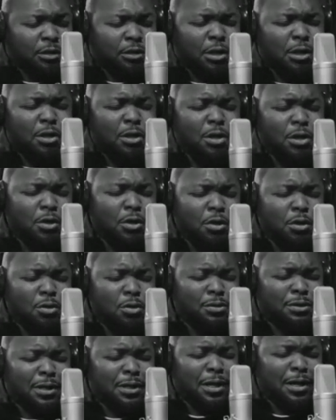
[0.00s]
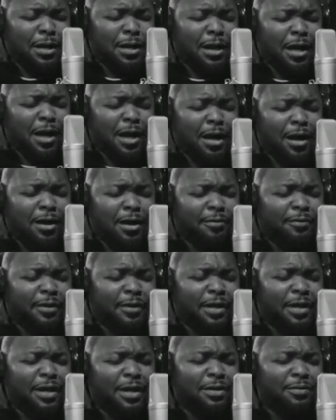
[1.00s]
to lose a
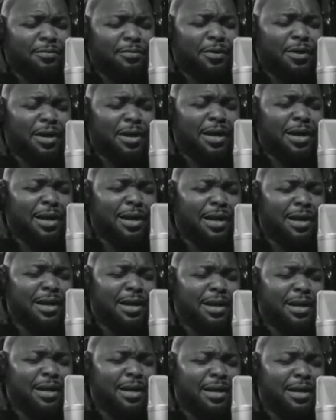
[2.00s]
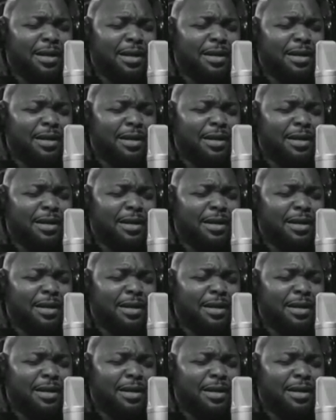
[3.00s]
loving friend.